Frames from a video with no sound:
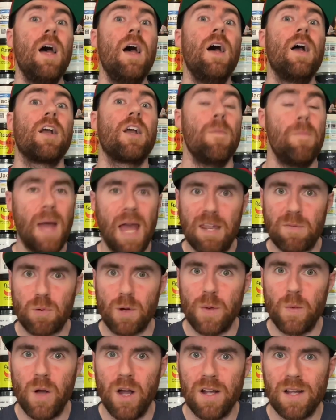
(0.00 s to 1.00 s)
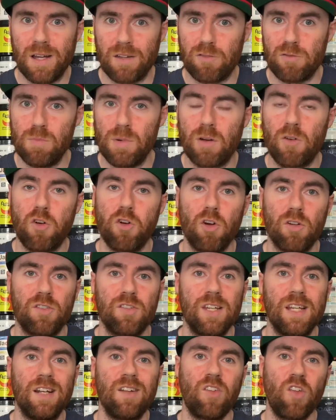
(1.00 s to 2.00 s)
compared to pre-workouts from across
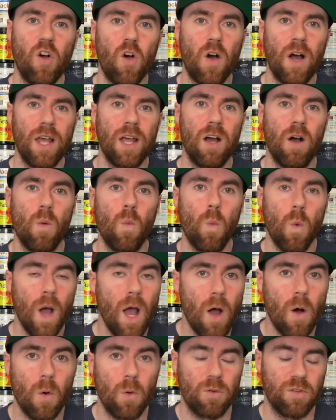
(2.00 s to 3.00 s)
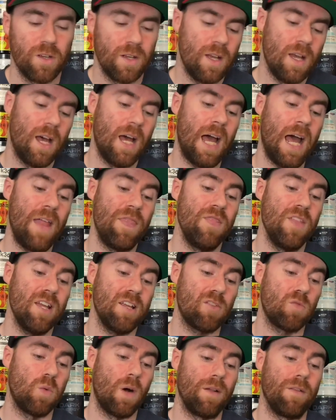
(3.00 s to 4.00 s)
the entire world. And
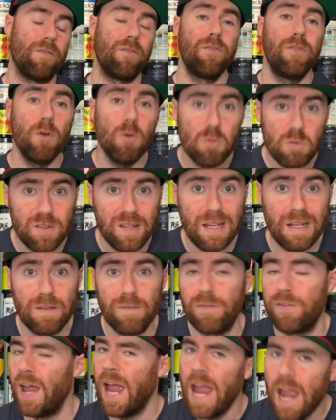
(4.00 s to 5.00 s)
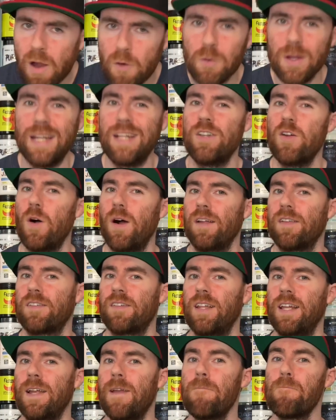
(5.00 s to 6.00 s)
this one falls in very
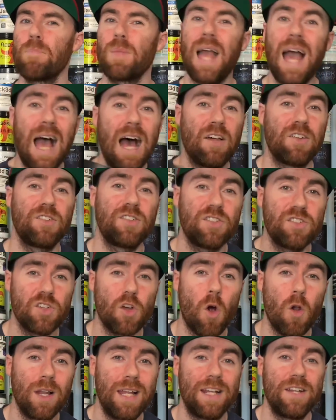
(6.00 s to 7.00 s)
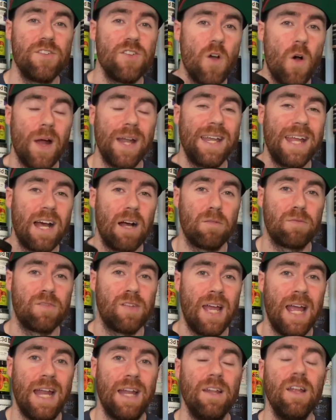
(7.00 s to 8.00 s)
nicely at a solid 9 out of
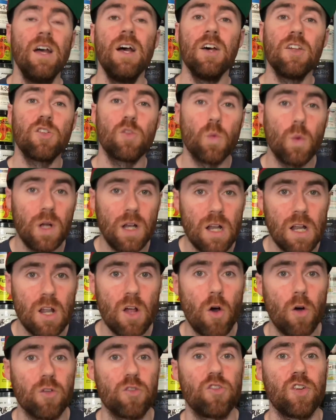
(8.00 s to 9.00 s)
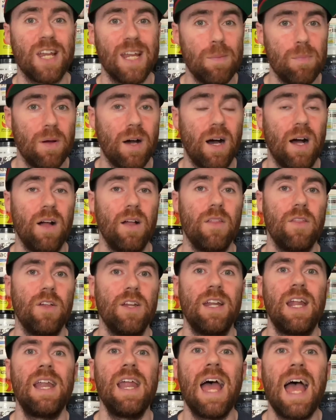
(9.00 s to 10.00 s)
10. So a lot cheaper
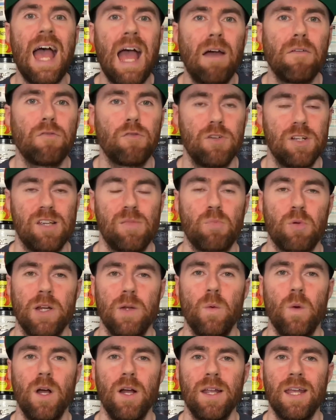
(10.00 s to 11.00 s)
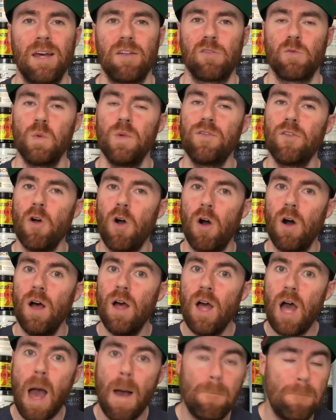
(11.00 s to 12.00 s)
than an average pre-workout. So we've got
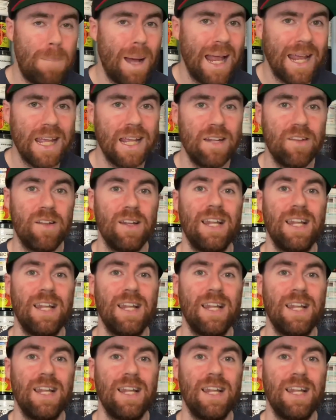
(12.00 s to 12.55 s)
a banging